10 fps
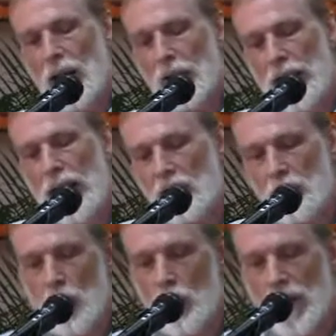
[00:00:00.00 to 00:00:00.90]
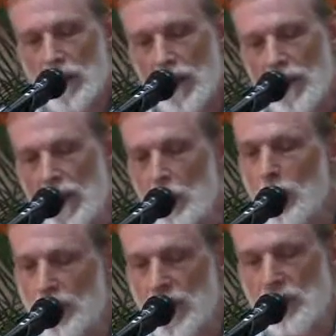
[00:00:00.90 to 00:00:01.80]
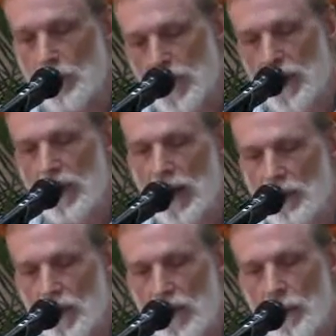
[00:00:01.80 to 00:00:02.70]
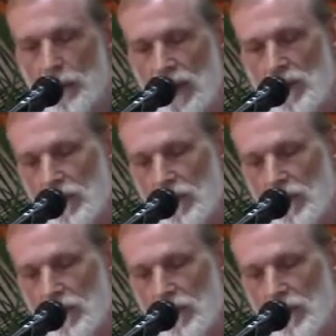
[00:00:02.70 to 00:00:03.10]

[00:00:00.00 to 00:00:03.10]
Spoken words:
The next moment, the youth disappeared after dumping a